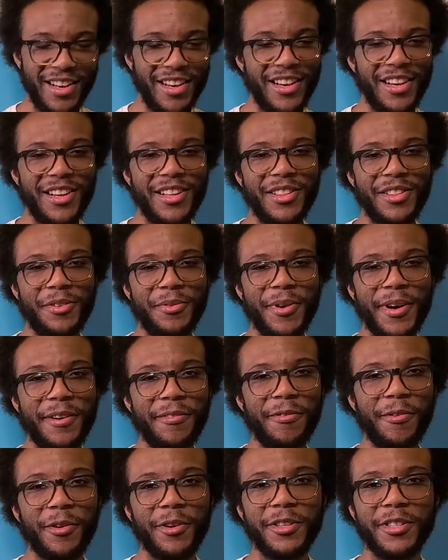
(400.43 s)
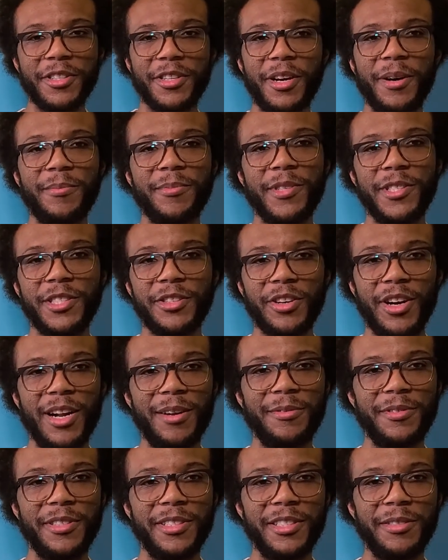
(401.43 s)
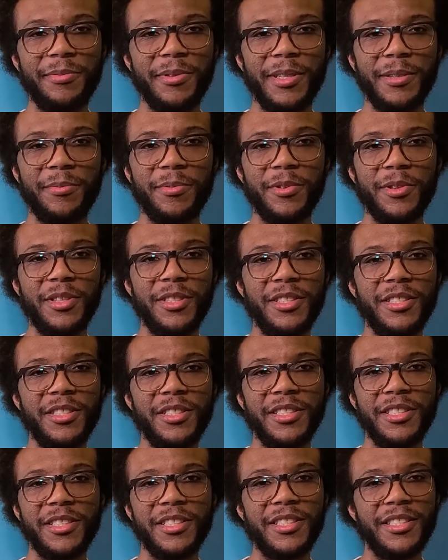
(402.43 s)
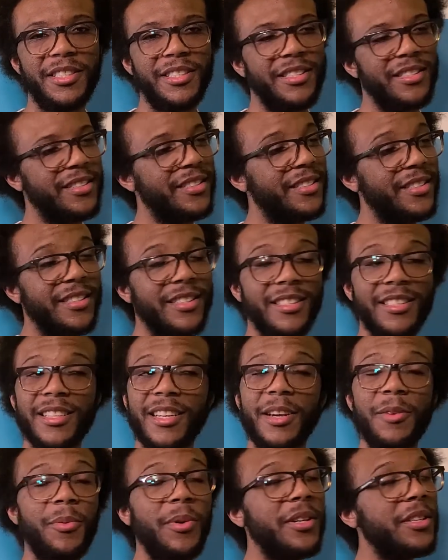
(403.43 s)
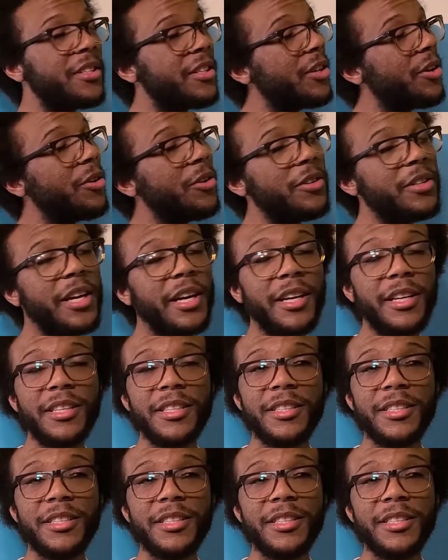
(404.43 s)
the way Forrest Gump describes these people is, it was the old days.